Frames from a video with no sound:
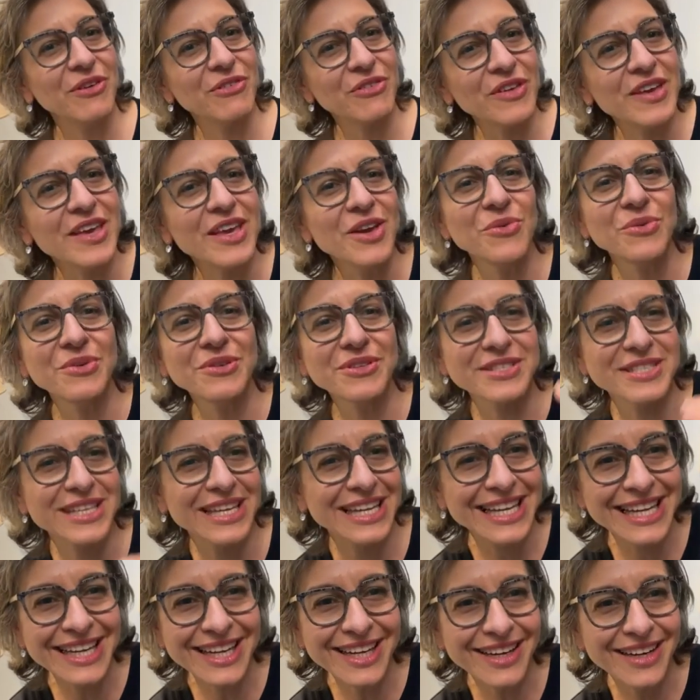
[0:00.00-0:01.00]
If you
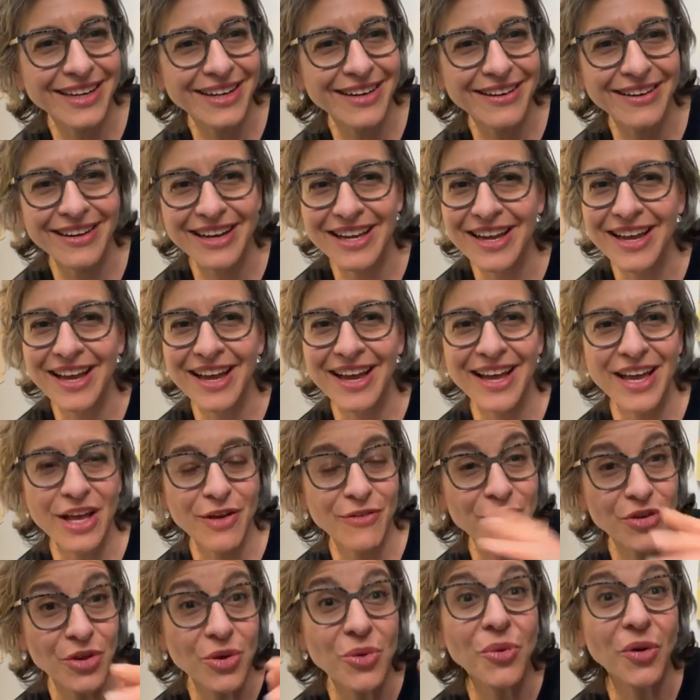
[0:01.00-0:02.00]

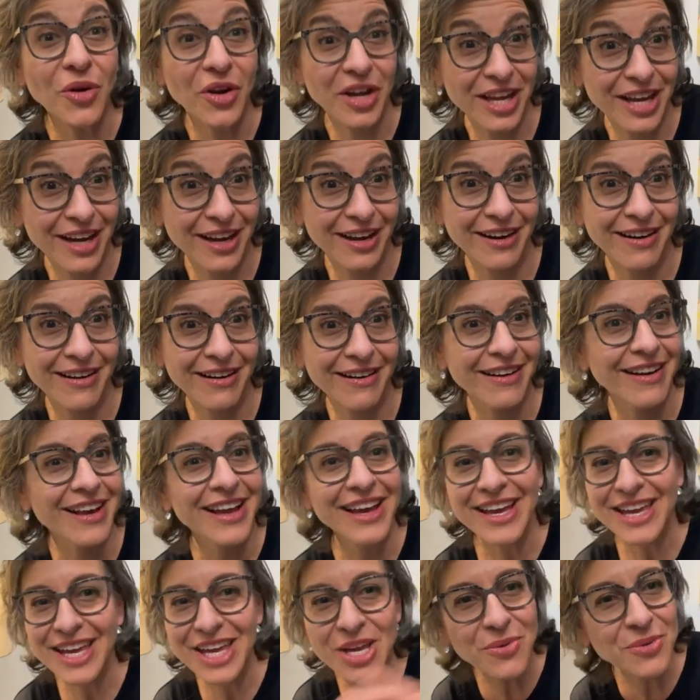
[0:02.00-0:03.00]
were here,
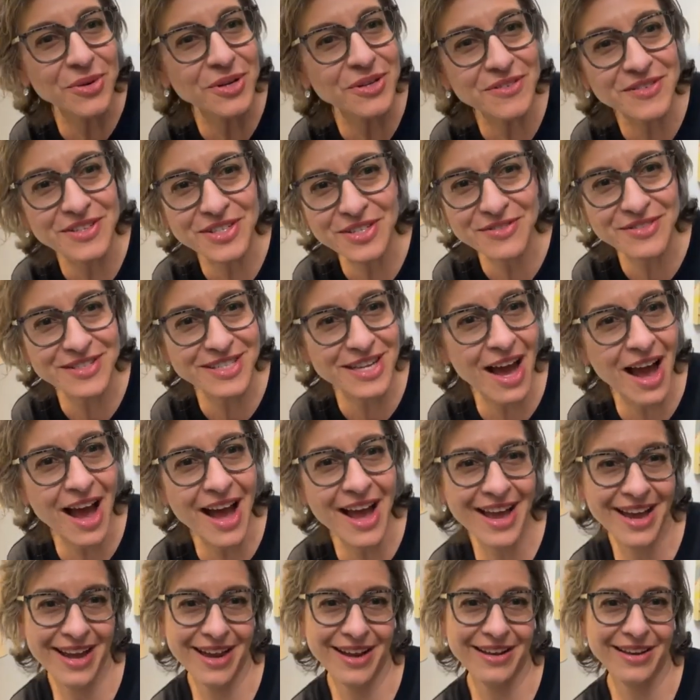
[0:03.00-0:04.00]
he wouldn't have
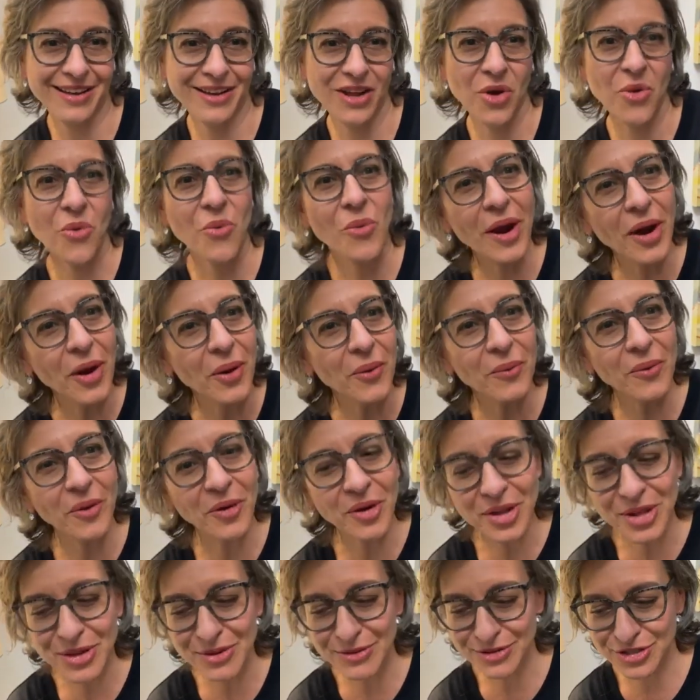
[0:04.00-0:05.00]
died. Where
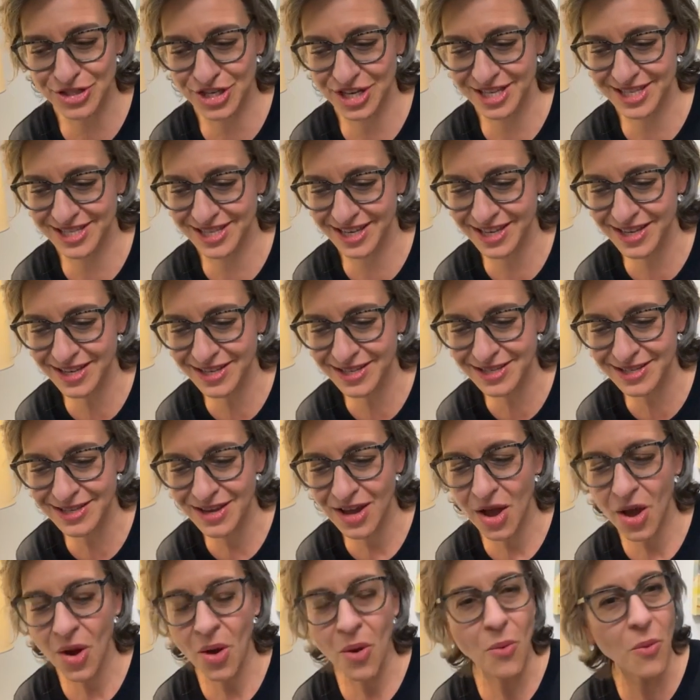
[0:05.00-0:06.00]
were you, Jesus?